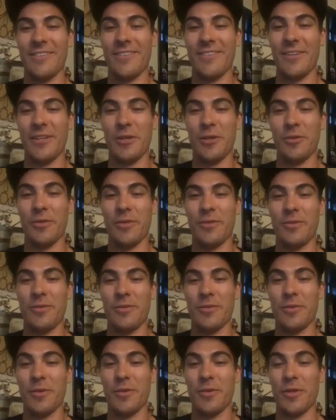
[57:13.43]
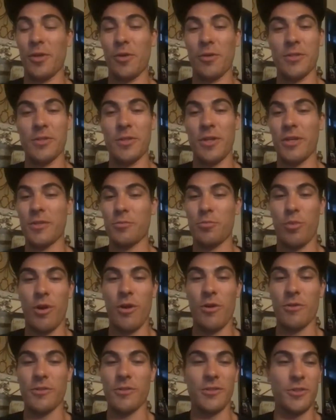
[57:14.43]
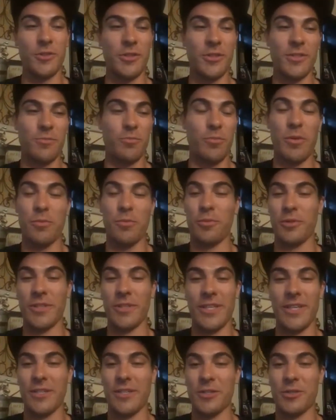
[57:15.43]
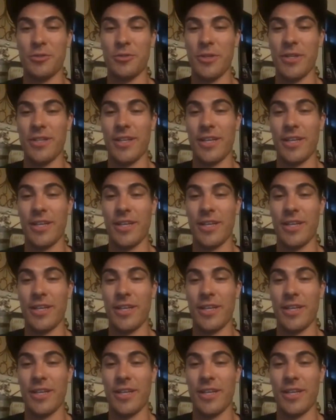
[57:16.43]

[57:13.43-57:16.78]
as pros and just people in the industry,